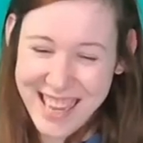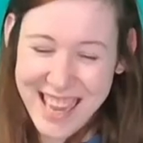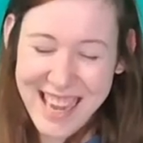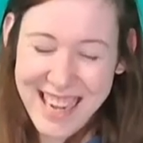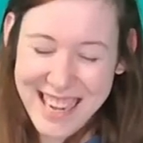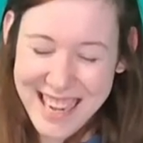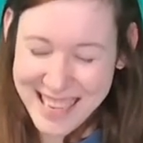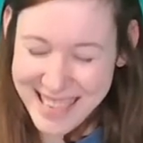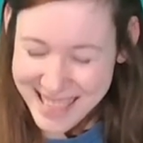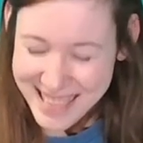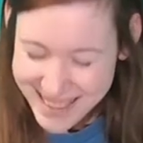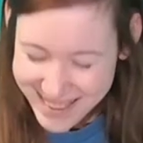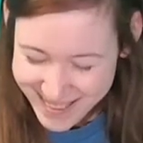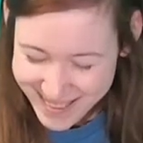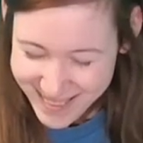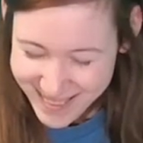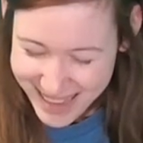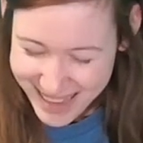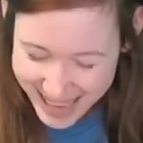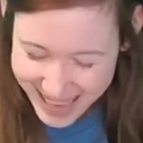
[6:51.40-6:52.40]
and I
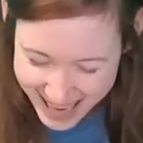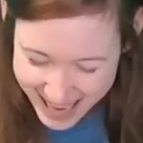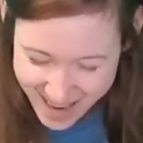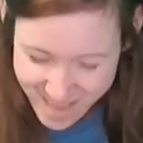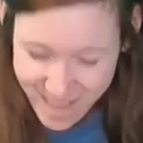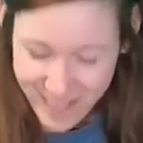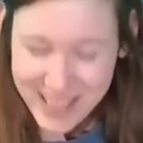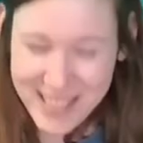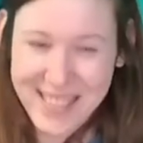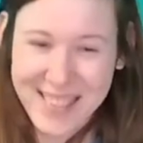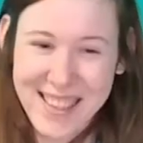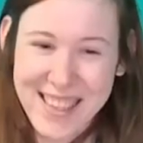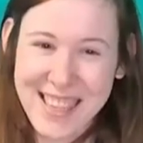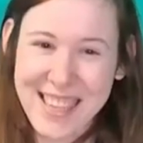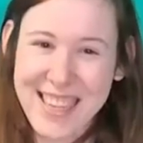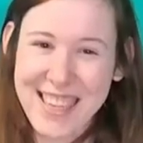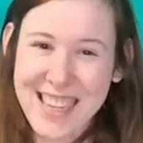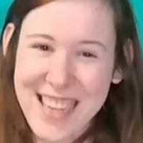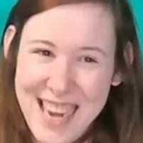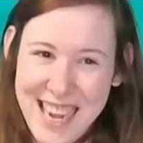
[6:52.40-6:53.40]
know what happens with
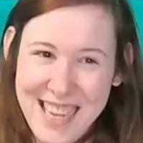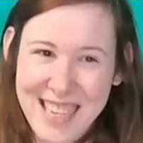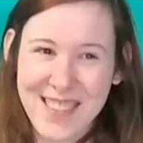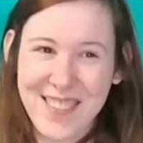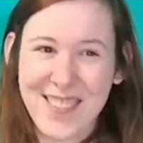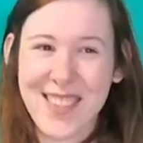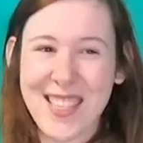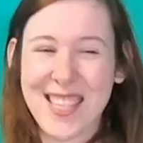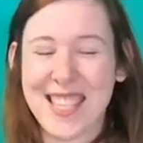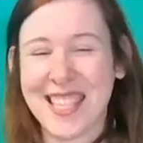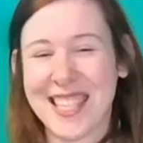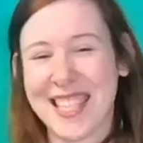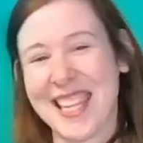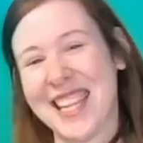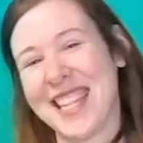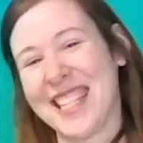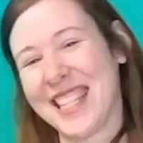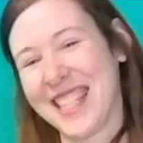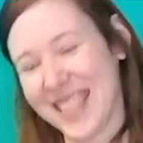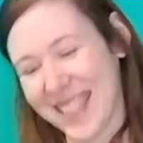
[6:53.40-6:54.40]
collectibles
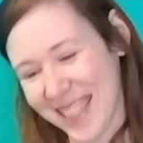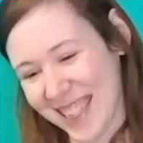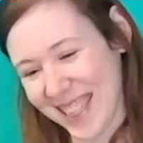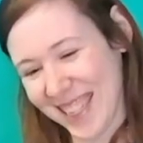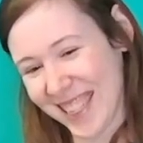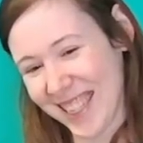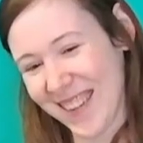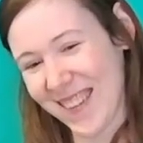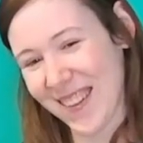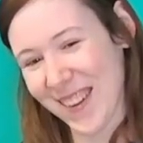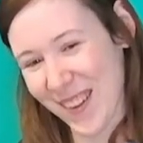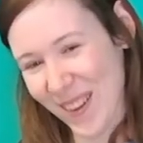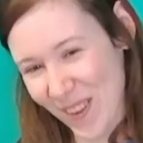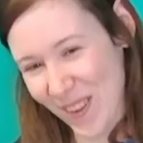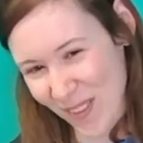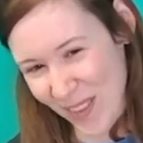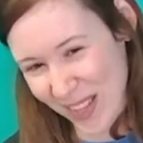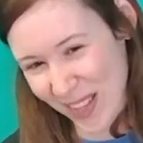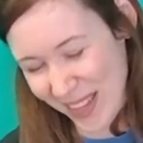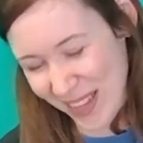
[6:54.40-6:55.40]
as soon as you
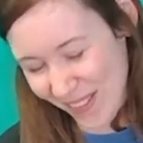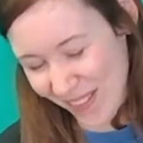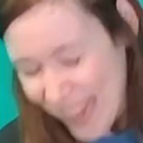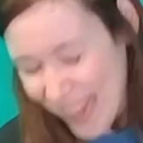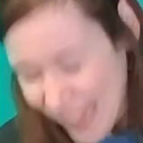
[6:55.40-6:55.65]
open them.